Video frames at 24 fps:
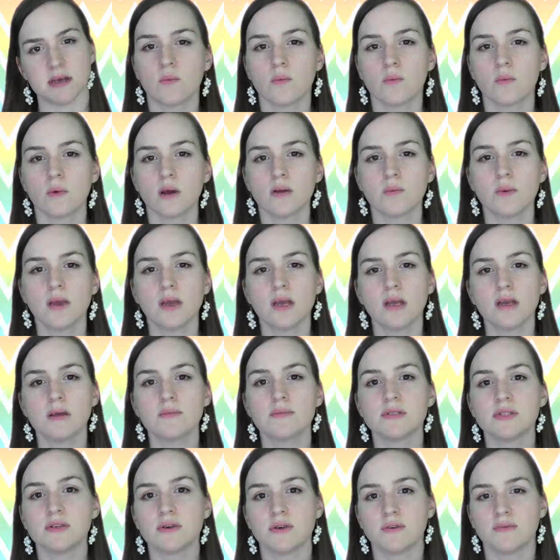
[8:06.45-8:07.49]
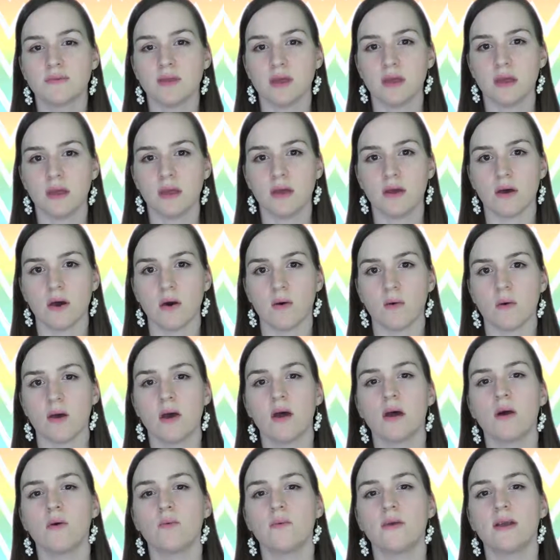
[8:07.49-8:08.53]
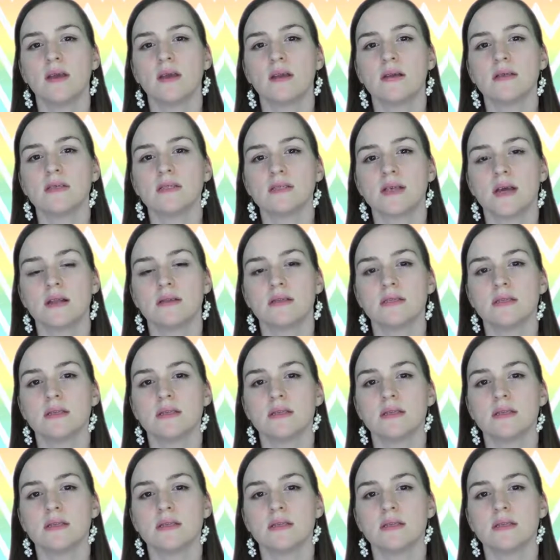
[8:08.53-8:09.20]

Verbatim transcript: When we can observe the ego, we get a sense